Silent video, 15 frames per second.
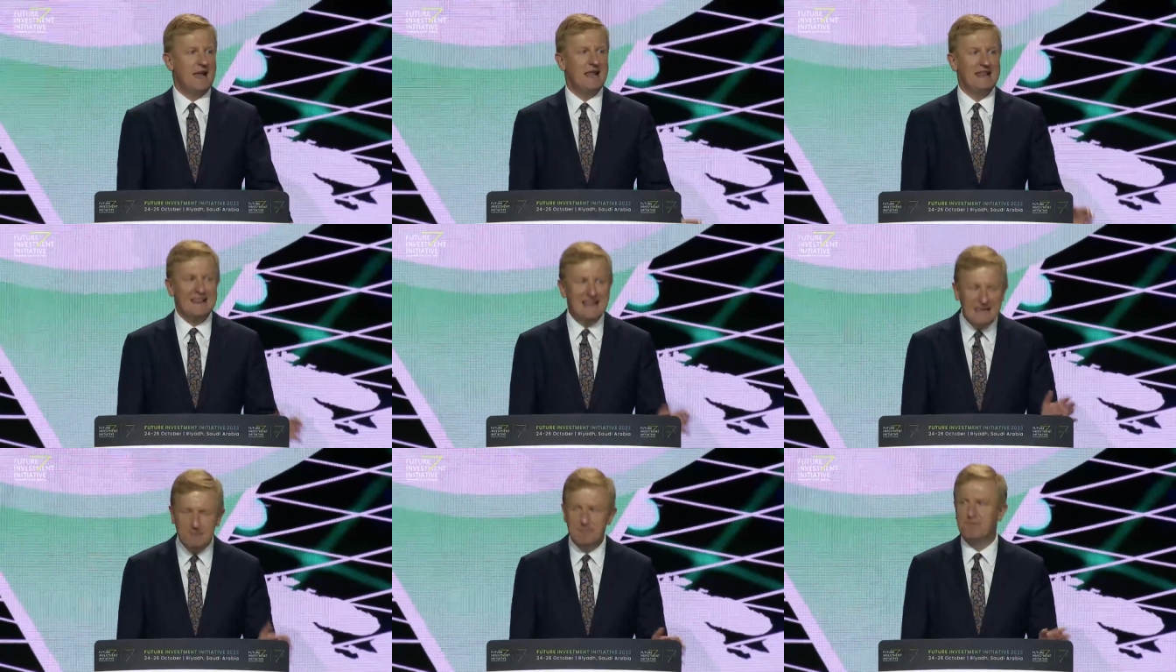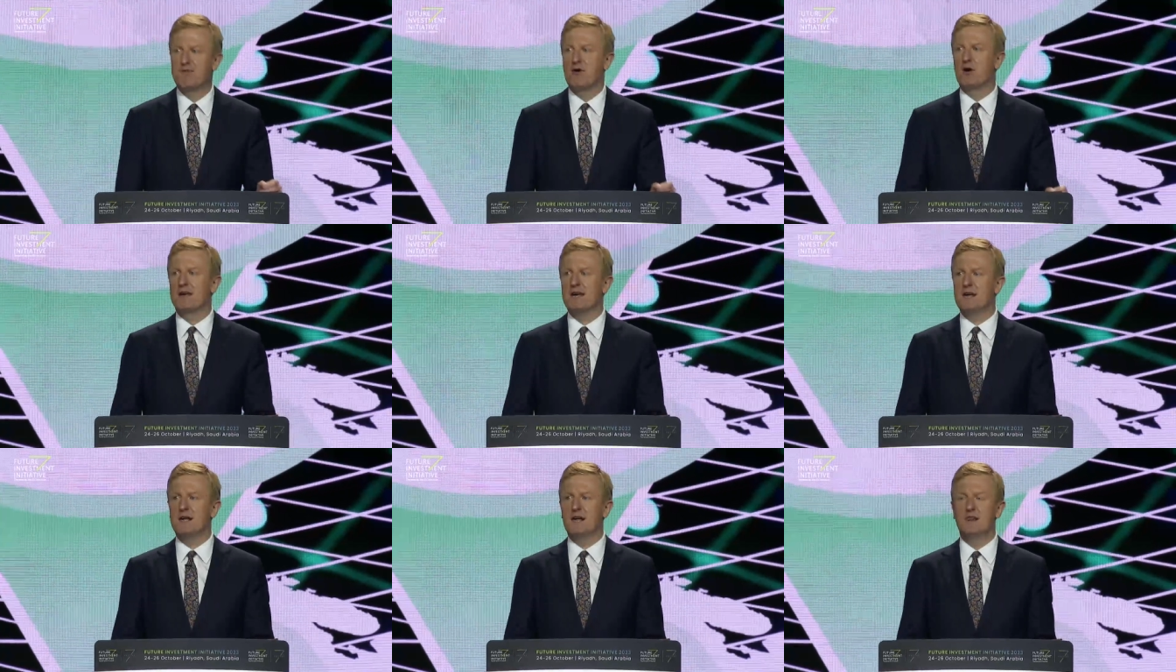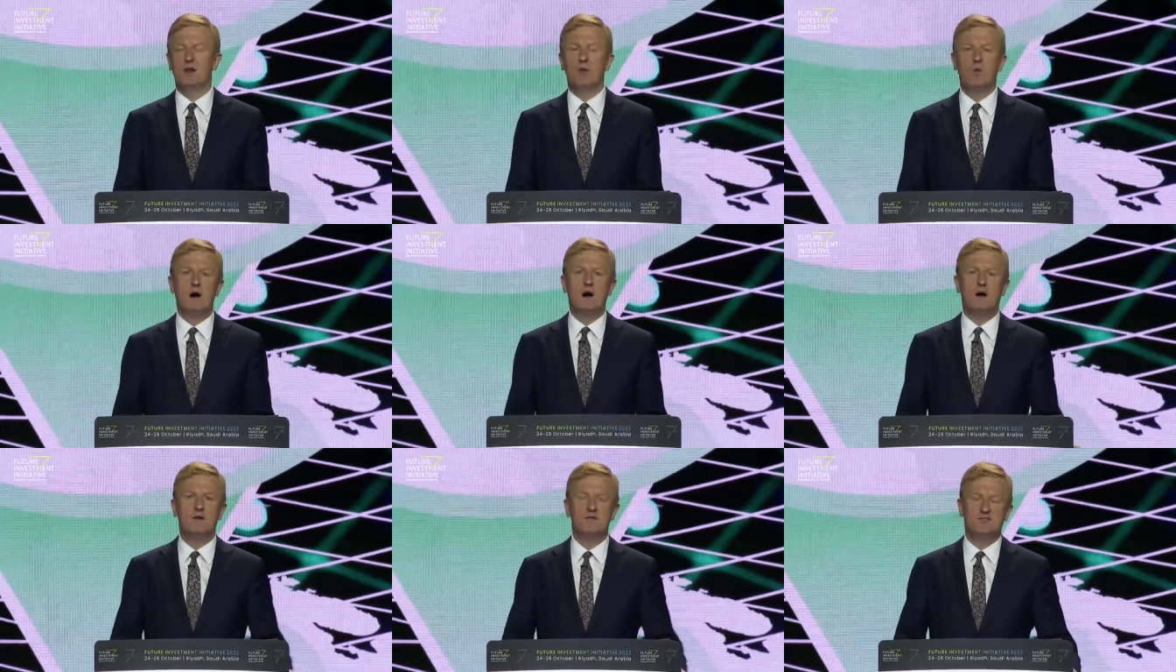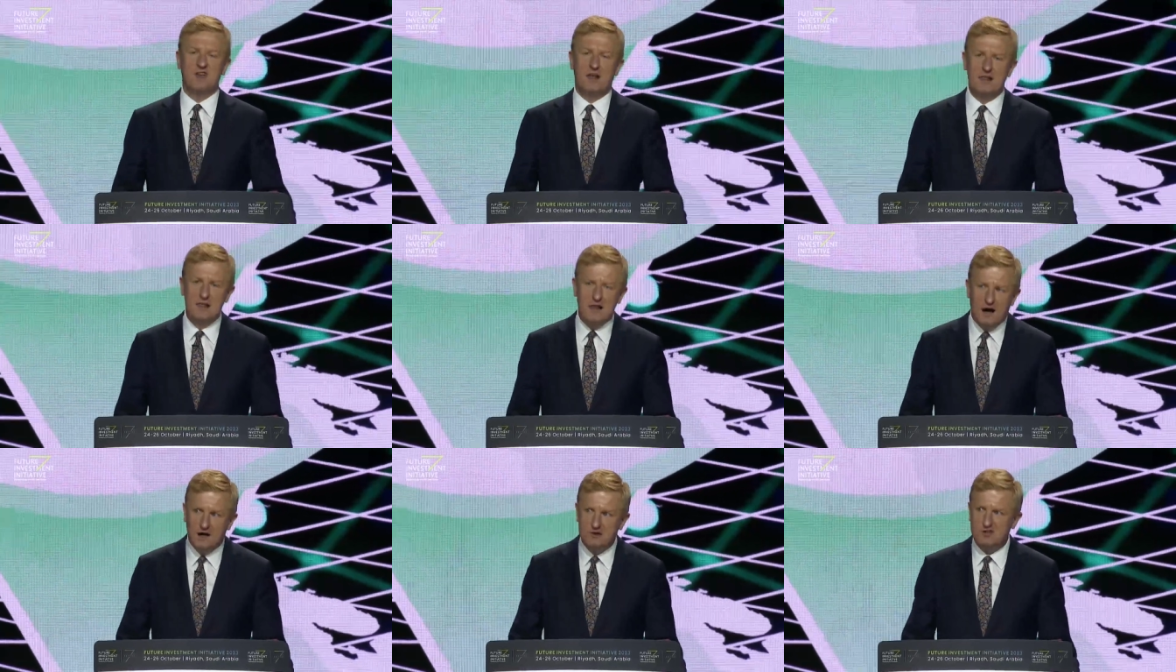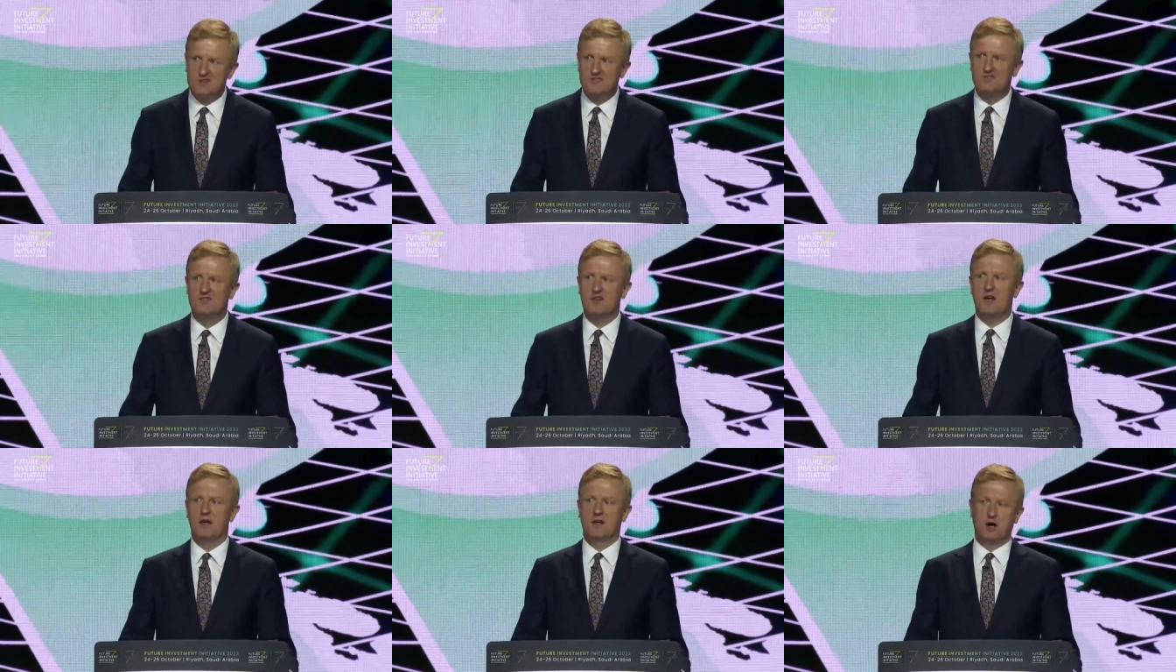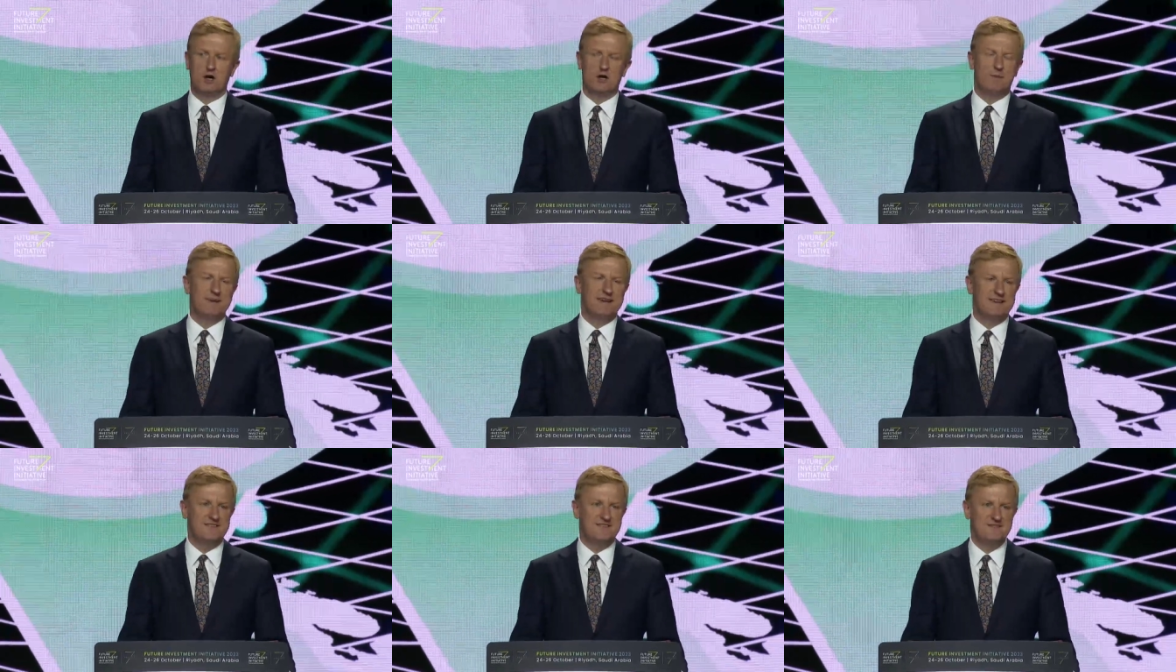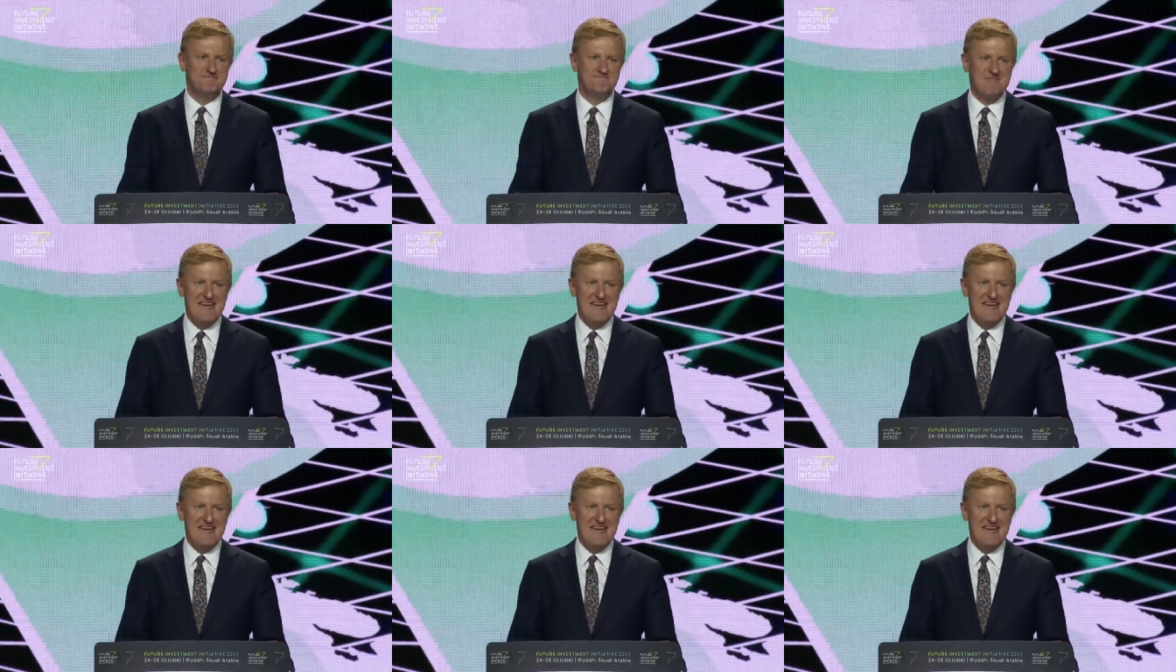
leapfrogging the world's largest economies,